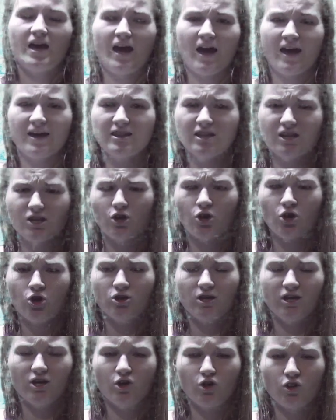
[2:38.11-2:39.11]
I let all
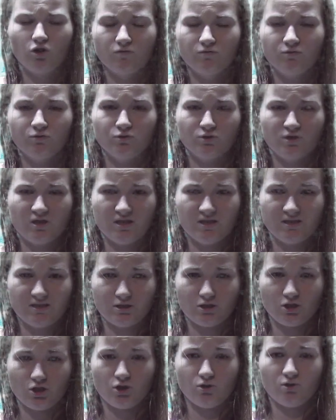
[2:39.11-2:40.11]
that hopeful things
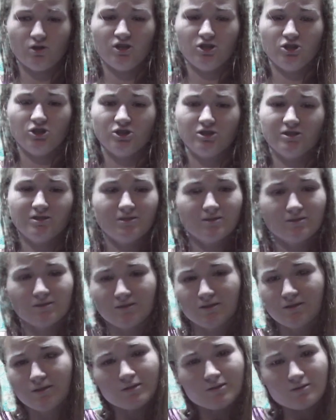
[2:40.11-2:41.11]
go and just
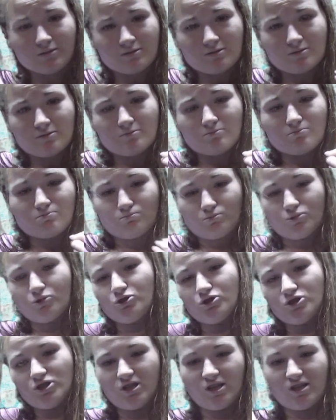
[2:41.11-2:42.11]

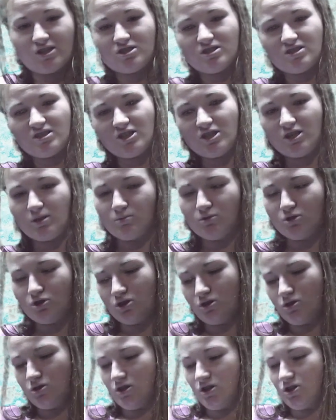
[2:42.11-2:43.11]
push it as a scam
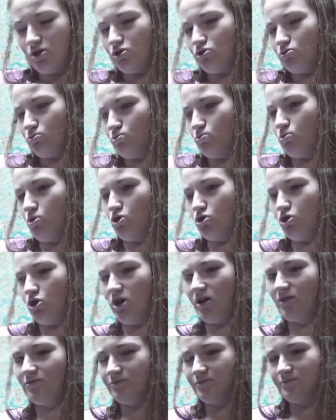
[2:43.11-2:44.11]
and let it roll
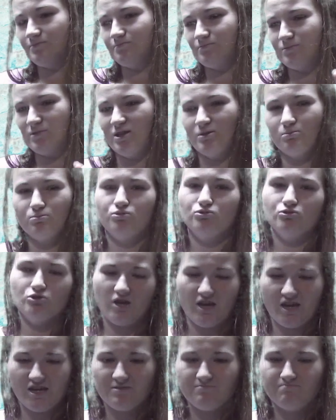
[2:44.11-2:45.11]
off and
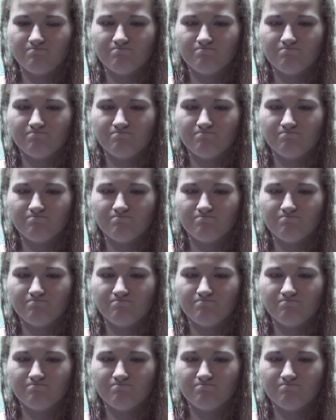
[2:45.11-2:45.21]
pray